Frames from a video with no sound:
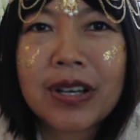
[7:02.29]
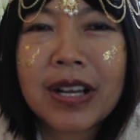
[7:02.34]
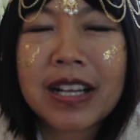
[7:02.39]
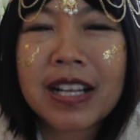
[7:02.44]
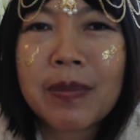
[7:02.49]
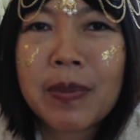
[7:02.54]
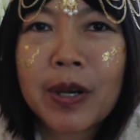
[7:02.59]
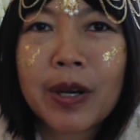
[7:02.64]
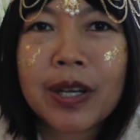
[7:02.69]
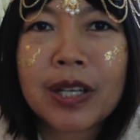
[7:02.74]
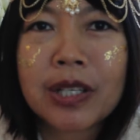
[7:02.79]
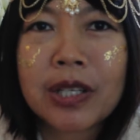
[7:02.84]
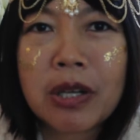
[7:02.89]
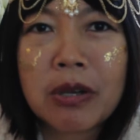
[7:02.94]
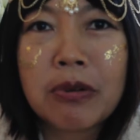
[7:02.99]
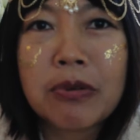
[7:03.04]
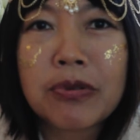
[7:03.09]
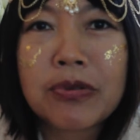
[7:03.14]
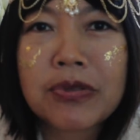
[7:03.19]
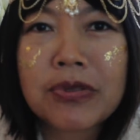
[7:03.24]
and comparing
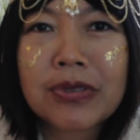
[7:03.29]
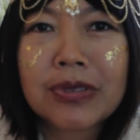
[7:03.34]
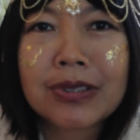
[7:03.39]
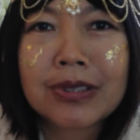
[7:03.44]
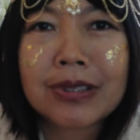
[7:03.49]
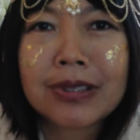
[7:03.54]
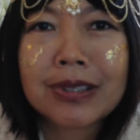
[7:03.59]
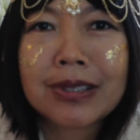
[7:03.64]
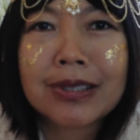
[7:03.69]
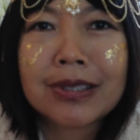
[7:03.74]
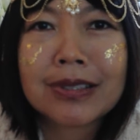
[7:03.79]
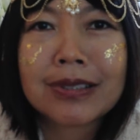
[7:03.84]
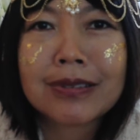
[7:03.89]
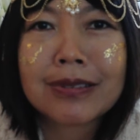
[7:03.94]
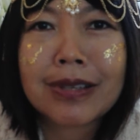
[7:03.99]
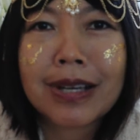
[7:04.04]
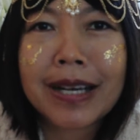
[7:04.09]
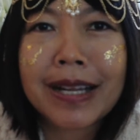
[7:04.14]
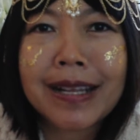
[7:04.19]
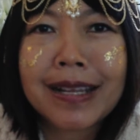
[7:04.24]
notes,
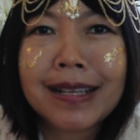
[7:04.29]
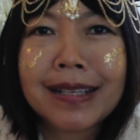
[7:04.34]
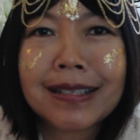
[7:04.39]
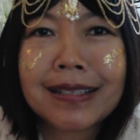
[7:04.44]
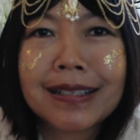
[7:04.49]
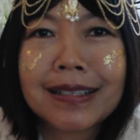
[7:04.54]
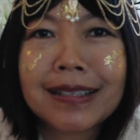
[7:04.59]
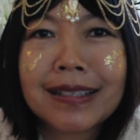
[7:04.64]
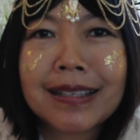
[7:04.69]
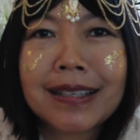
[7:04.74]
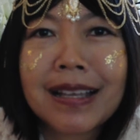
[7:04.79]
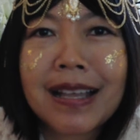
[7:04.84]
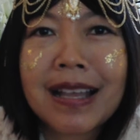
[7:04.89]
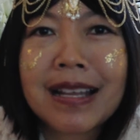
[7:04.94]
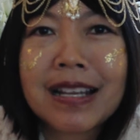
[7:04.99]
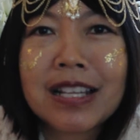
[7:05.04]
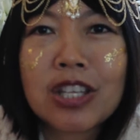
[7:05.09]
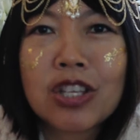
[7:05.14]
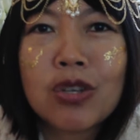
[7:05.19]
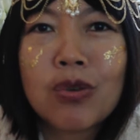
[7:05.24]
right? And
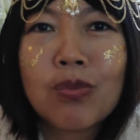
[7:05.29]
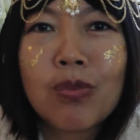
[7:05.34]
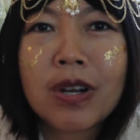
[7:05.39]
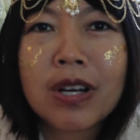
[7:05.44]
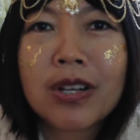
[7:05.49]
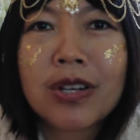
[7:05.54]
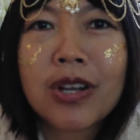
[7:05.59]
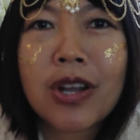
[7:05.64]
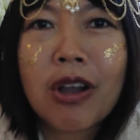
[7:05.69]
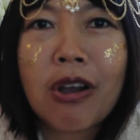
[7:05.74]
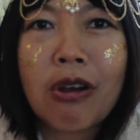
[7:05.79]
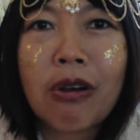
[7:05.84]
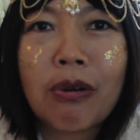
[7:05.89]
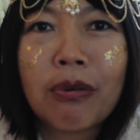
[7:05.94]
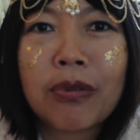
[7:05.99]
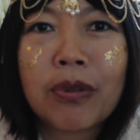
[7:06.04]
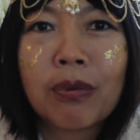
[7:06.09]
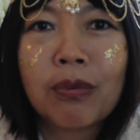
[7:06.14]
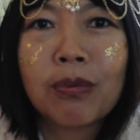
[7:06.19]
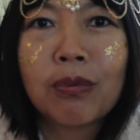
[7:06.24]
then you want to know
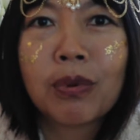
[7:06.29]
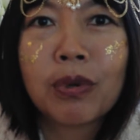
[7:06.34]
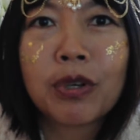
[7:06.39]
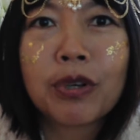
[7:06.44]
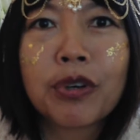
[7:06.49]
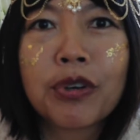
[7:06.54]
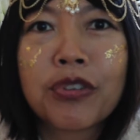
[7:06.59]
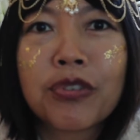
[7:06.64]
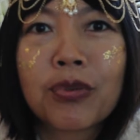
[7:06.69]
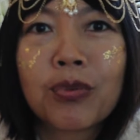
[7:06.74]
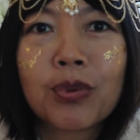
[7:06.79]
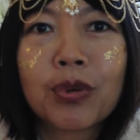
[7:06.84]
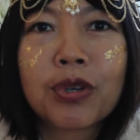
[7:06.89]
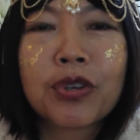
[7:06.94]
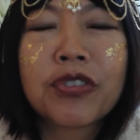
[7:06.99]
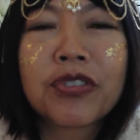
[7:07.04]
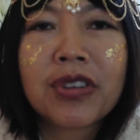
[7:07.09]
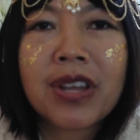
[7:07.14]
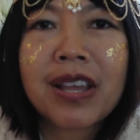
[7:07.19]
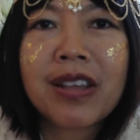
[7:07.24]
the worst
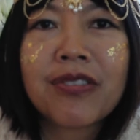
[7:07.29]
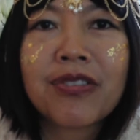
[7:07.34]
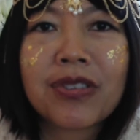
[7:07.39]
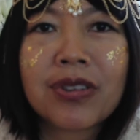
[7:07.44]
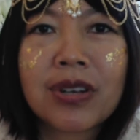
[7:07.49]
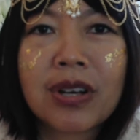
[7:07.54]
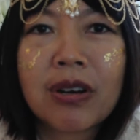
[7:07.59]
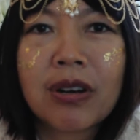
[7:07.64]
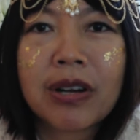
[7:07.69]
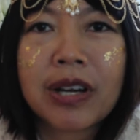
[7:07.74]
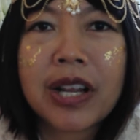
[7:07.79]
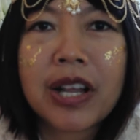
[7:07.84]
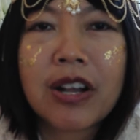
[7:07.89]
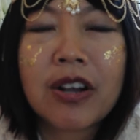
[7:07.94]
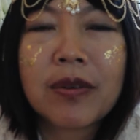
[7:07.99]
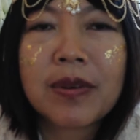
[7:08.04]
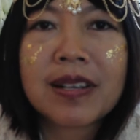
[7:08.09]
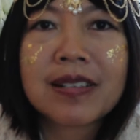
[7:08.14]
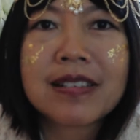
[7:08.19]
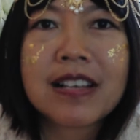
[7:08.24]
case scenario,
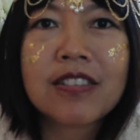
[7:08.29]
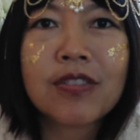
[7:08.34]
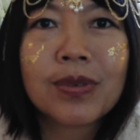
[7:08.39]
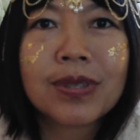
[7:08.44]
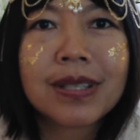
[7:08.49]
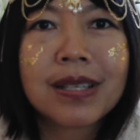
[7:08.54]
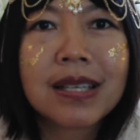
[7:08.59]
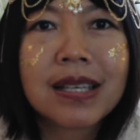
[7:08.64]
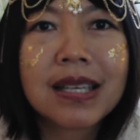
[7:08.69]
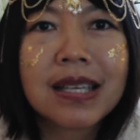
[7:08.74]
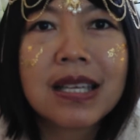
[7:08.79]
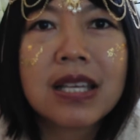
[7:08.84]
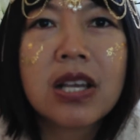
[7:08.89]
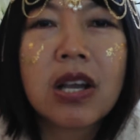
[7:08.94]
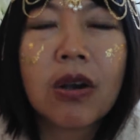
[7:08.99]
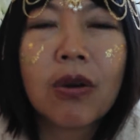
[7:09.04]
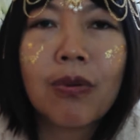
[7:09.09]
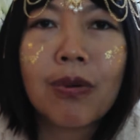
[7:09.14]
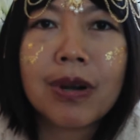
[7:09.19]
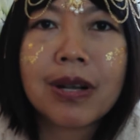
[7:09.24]
because that's what the
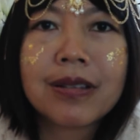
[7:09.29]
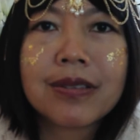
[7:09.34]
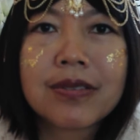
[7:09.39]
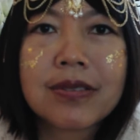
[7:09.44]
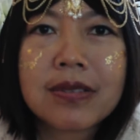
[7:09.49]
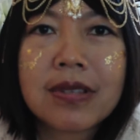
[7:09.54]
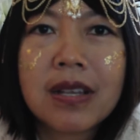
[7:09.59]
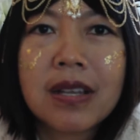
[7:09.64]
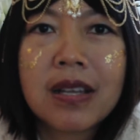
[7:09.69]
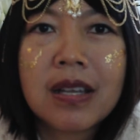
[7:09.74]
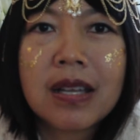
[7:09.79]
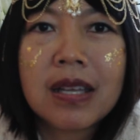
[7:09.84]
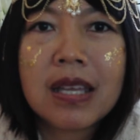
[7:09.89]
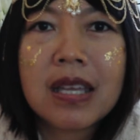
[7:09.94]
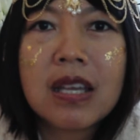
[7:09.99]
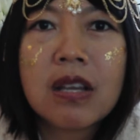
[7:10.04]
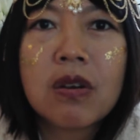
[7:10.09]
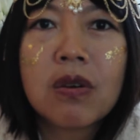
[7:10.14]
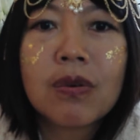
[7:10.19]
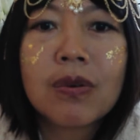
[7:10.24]
ego wants.
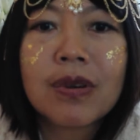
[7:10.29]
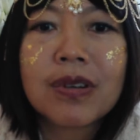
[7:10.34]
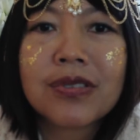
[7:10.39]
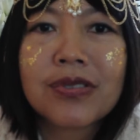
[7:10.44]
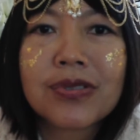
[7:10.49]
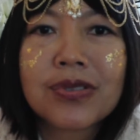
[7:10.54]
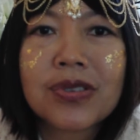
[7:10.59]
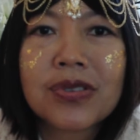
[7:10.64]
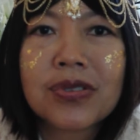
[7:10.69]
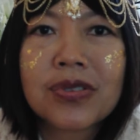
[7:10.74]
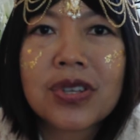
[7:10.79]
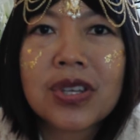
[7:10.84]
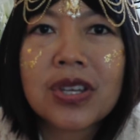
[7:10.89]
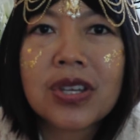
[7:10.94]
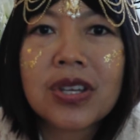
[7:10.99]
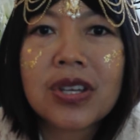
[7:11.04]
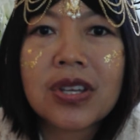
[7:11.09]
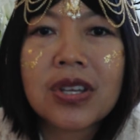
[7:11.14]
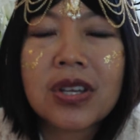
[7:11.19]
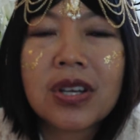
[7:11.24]
Ego wants to
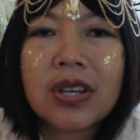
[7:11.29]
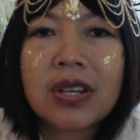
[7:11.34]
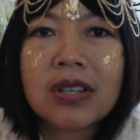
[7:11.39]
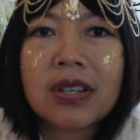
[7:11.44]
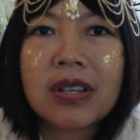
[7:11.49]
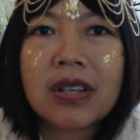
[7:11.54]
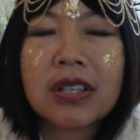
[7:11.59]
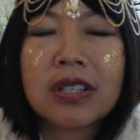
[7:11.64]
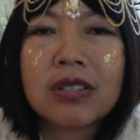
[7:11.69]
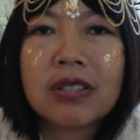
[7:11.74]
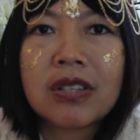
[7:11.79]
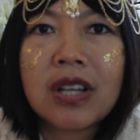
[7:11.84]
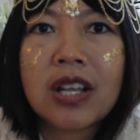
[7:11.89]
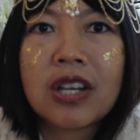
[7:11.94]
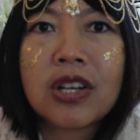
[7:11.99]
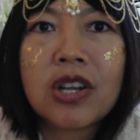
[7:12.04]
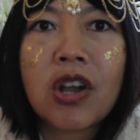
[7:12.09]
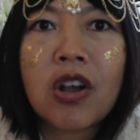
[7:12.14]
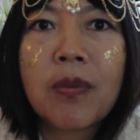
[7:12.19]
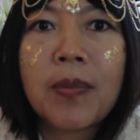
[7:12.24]
see
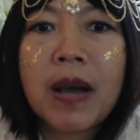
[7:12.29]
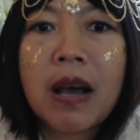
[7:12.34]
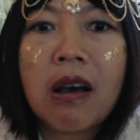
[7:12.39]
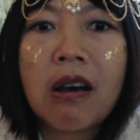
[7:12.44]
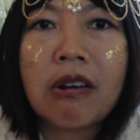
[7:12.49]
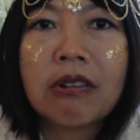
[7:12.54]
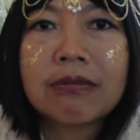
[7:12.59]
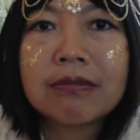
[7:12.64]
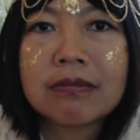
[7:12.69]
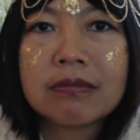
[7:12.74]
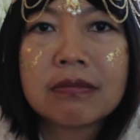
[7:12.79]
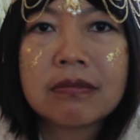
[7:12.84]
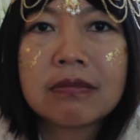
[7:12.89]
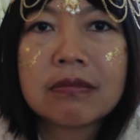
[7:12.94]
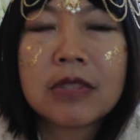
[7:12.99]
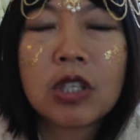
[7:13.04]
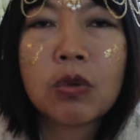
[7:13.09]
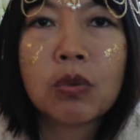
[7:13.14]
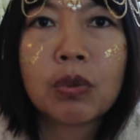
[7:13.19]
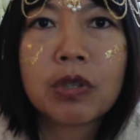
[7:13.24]
and know about
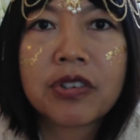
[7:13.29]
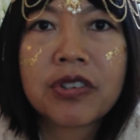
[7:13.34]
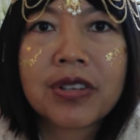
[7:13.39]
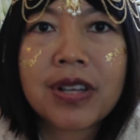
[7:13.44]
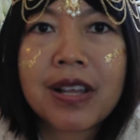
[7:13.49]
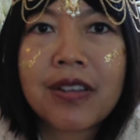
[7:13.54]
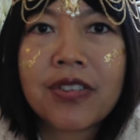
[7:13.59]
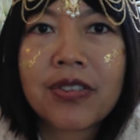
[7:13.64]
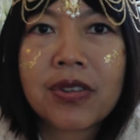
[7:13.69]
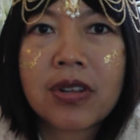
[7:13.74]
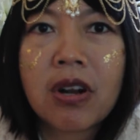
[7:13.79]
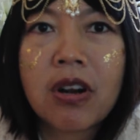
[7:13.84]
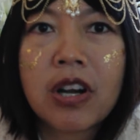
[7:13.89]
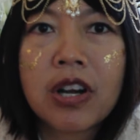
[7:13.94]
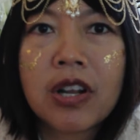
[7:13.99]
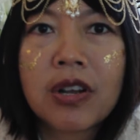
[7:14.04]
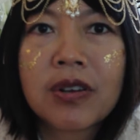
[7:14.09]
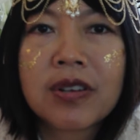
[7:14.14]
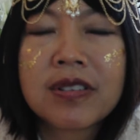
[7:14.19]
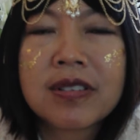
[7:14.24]
the worst case
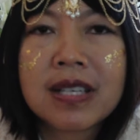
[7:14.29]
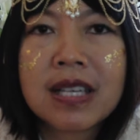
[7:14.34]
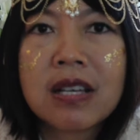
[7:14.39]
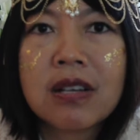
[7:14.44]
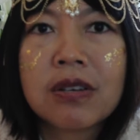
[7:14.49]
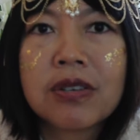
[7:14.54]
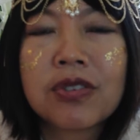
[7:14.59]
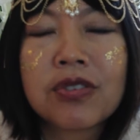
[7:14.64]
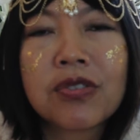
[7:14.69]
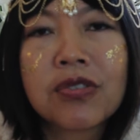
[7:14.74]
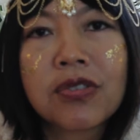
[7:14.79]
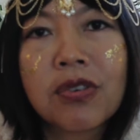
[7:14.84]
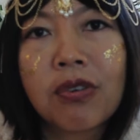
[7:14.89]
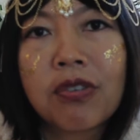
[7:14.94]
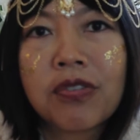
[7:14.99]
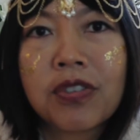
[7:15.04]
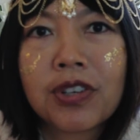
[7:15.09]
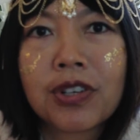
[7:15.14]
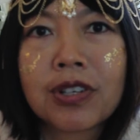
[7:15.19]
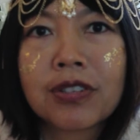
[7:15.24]
scenario because ego is so
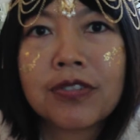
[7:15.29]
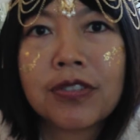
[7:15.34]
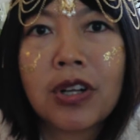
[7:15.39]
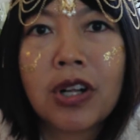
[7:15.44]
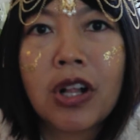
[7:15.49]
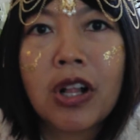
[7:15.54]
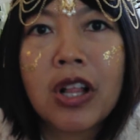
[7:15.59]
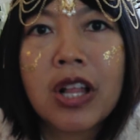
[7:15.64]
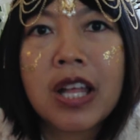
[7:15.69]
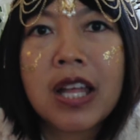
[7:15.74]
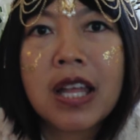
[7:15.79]
fearful